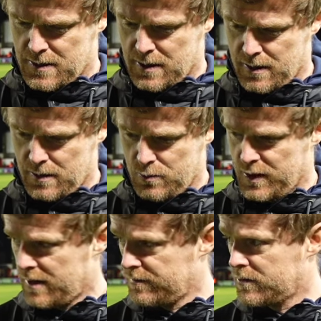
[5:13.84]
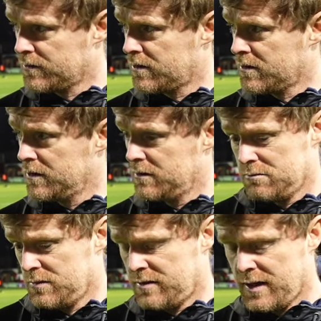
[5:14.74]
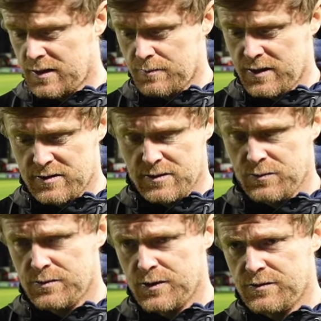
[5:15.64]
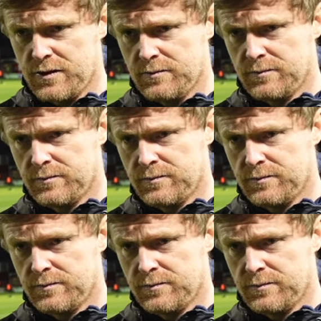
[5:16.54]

We haven't done tonight. We'll take our medicine and move on.